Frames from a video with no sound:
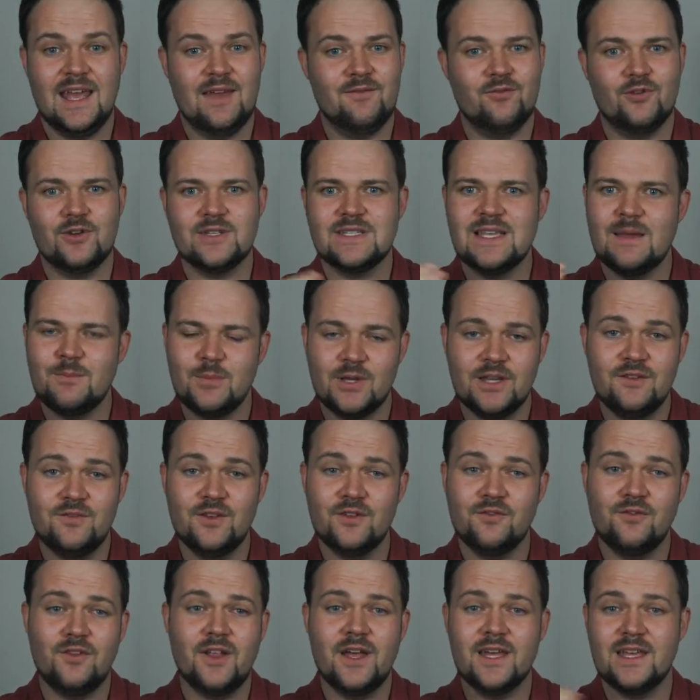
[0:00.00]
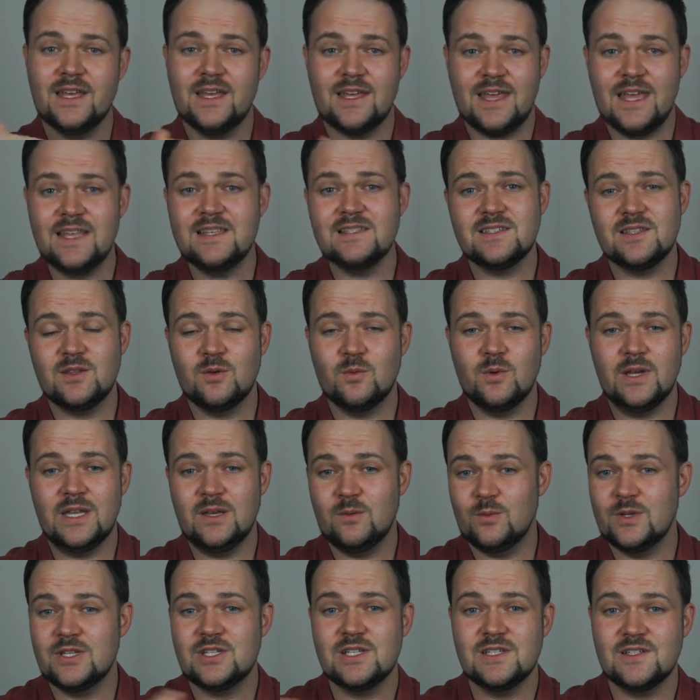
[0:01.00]
And for example, if you're flying against the
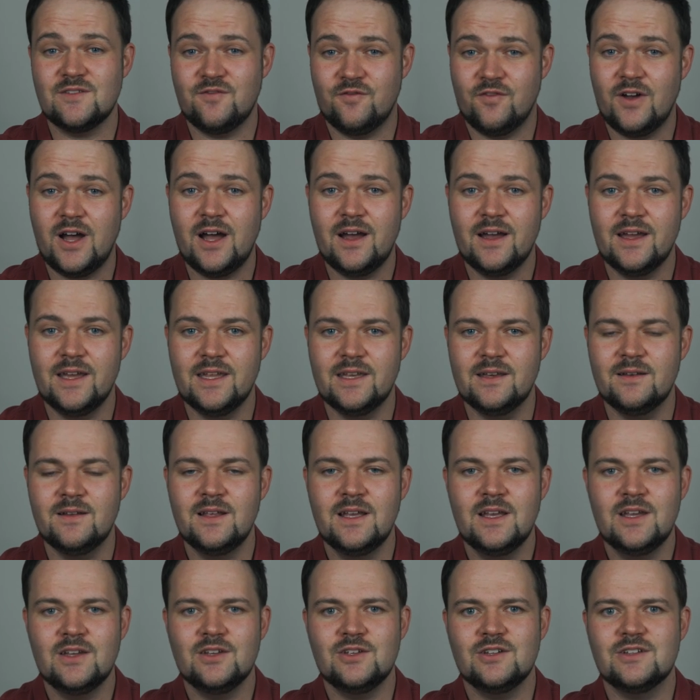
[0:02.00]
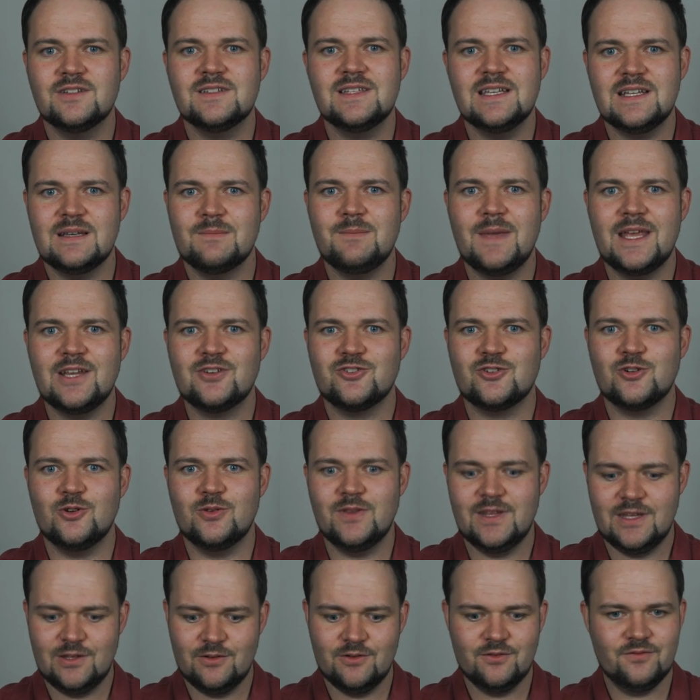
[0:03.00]
wind, which is fine, you just need to make sure
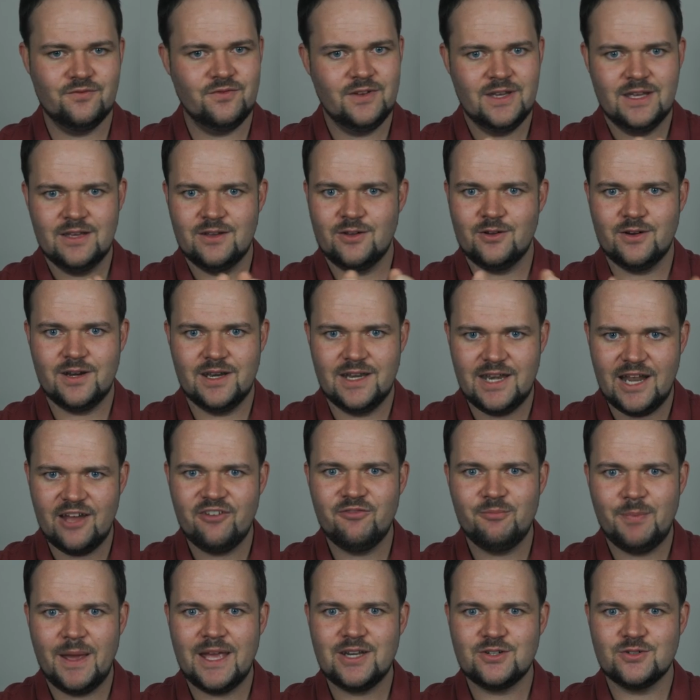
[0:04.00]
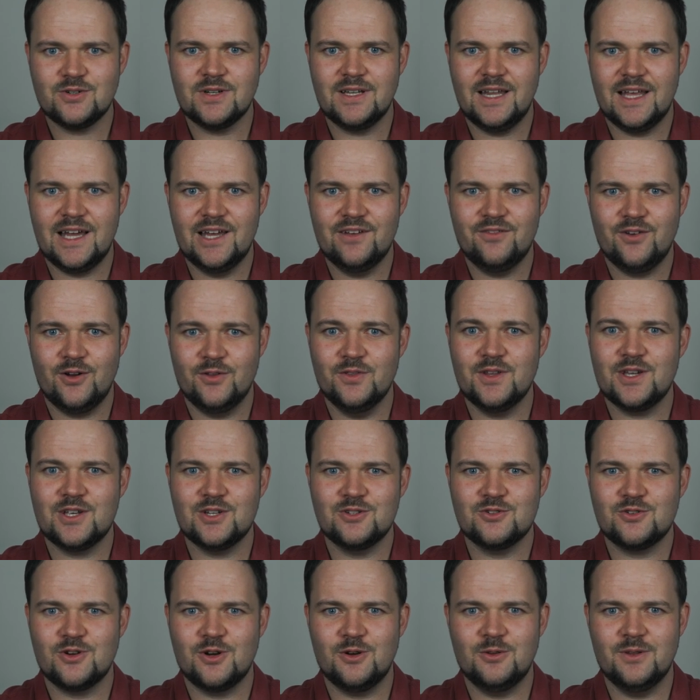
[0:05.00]
that you've got enough battery life on the
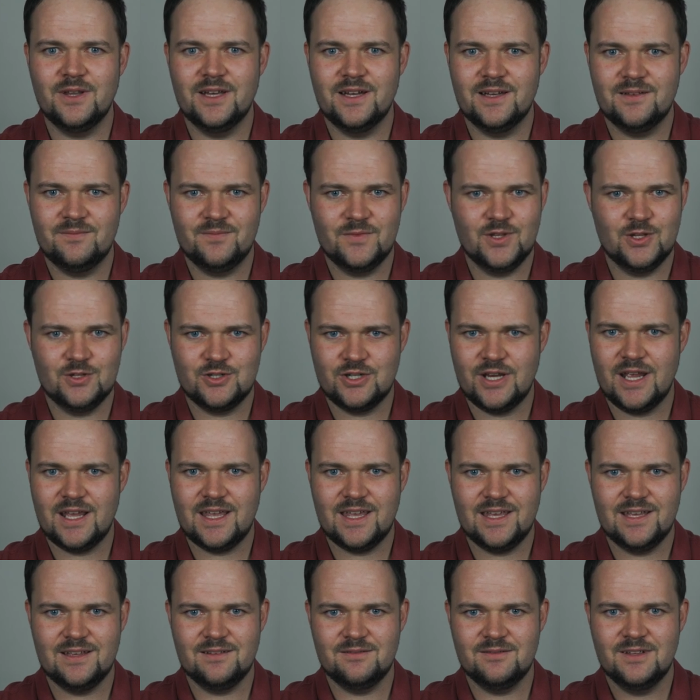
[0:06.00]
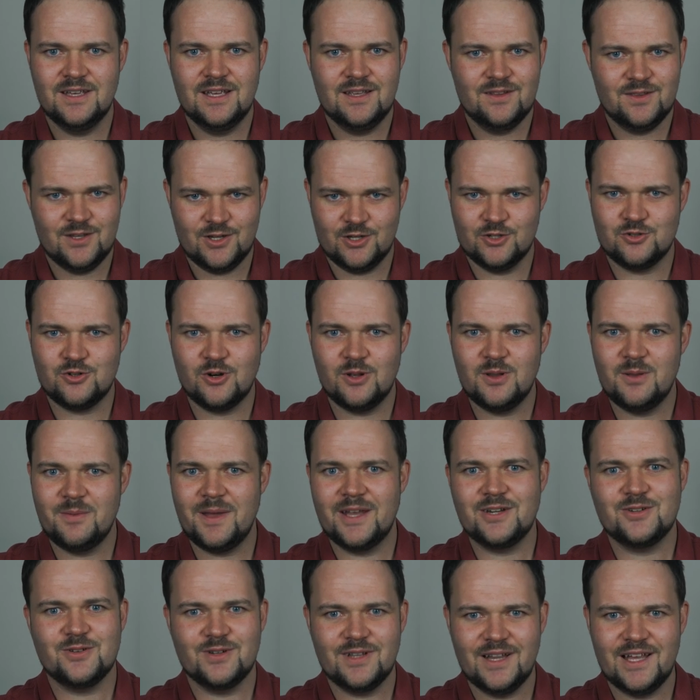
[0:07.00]
controller. You're checking the controller
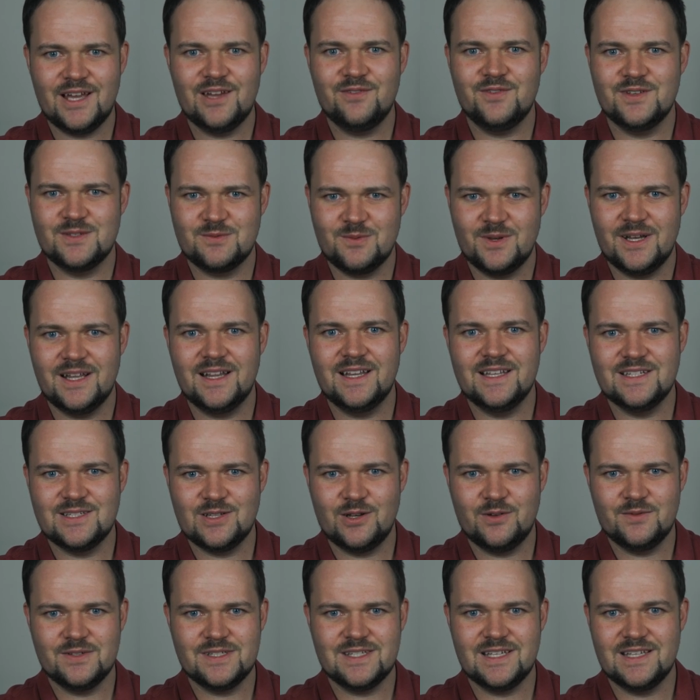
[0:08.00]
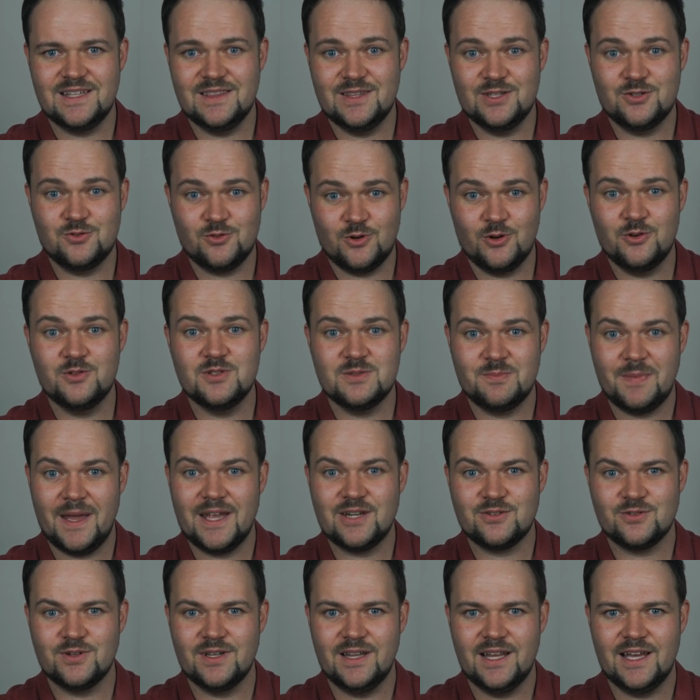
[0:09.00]
battery life as well as obviously the drone's
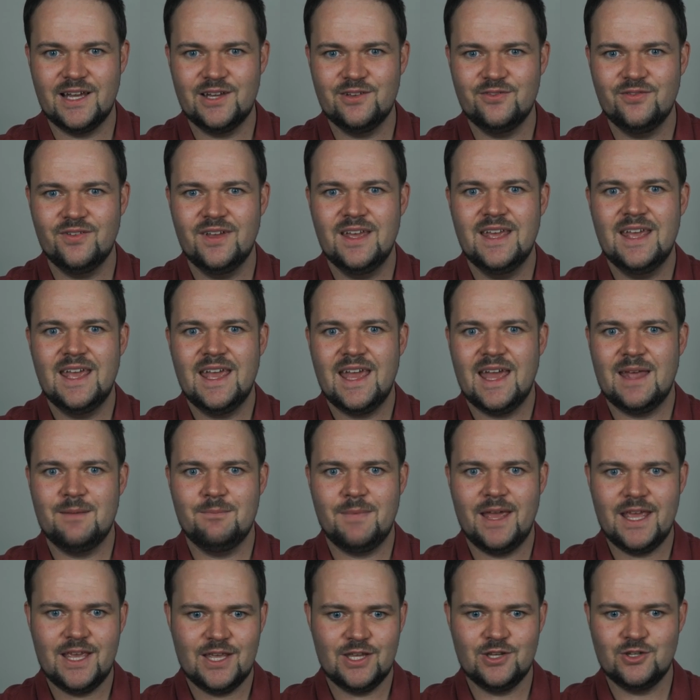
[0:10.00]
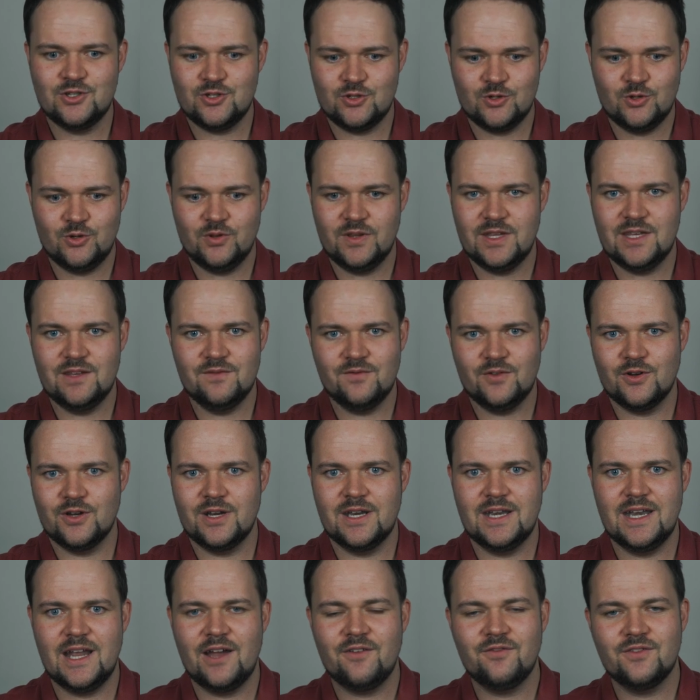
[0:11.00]
battery life and making sure that you've got
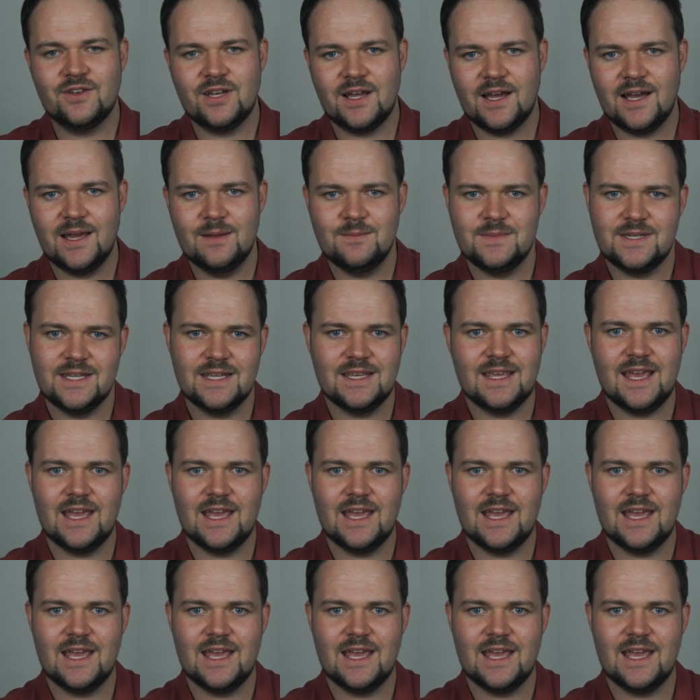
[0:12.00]
enough time to